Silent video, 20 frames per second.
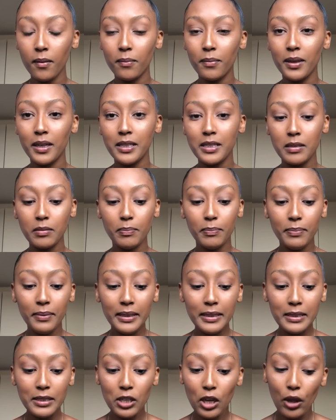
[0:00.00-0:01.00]
but it's a
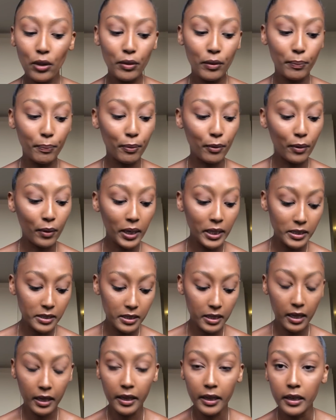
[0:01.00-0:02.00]
bit on the
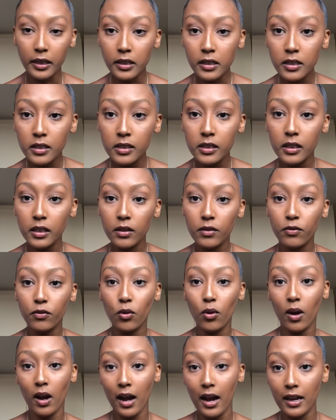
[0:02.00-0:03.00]
pricey end
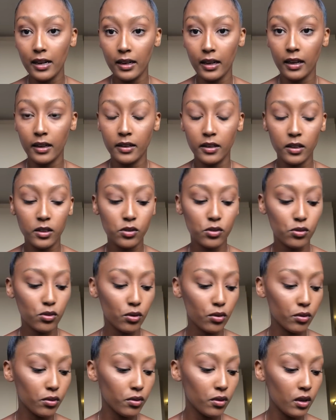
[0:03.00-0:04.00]
for eyeliner.
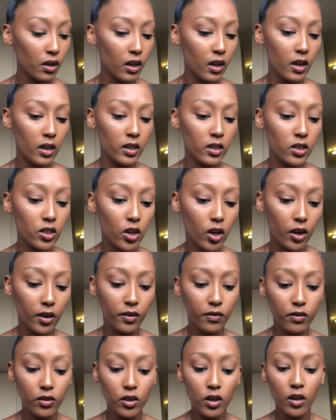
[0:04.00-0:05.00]
So yeah,
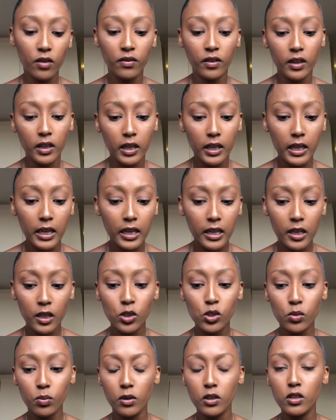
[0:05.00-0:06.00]
if you know of an
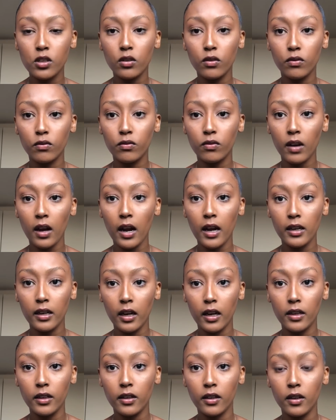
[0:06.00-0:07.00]
inexpensive
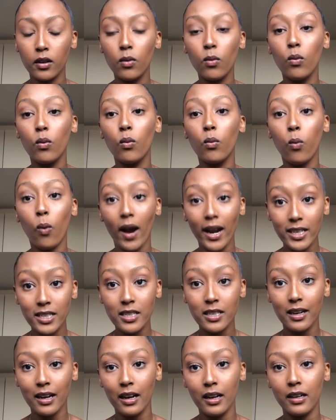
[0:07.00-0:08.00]
eyeliner,
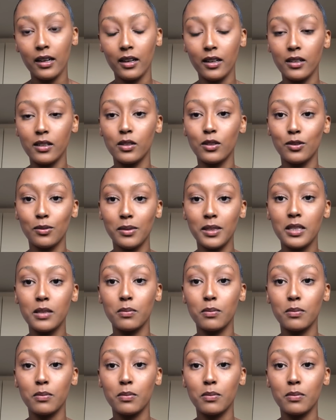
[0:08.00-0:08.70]
white eyeliner to be